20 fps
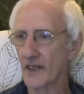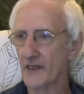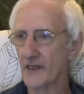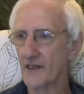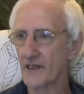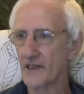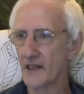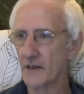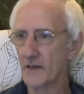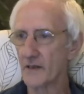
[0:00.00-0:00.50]

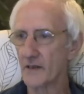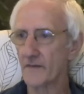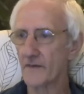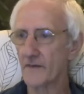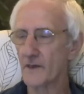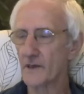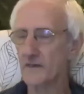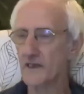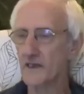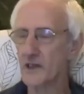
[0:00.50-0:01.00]
show her
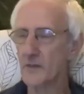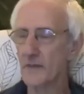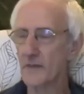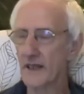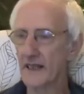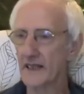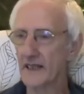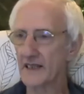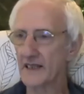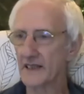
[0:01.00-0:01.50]
full
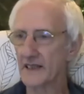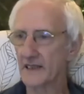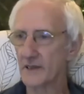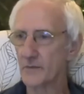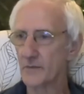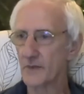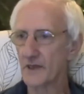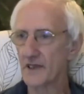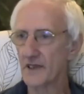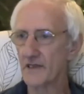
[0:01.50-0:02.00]
respect,
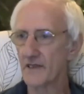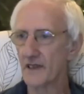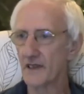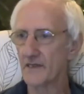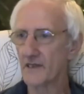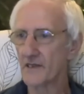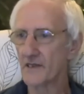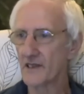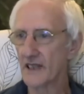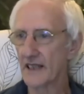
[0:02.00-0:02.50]
put her on
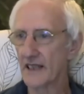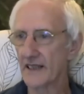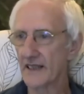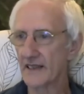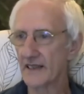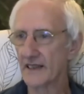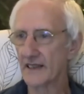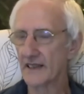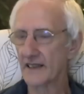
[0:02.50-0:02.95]
the chair,